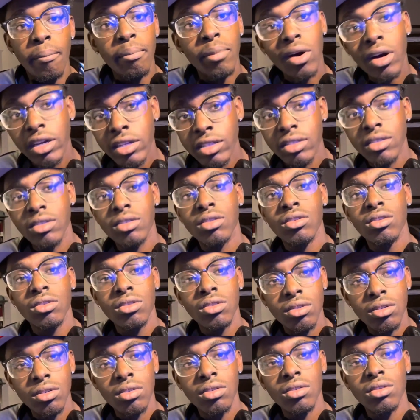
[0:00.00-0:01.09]
But
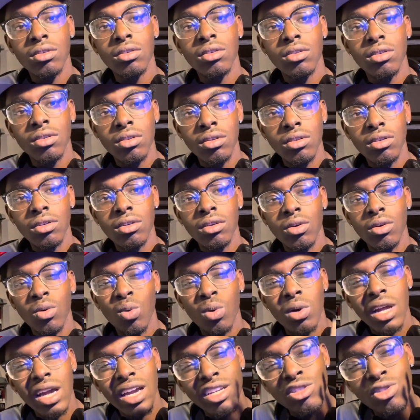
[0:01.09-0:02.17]

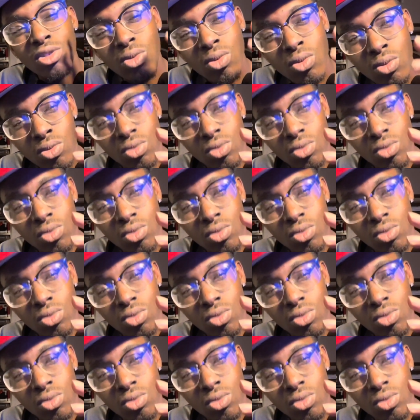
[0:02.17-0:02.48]
what I do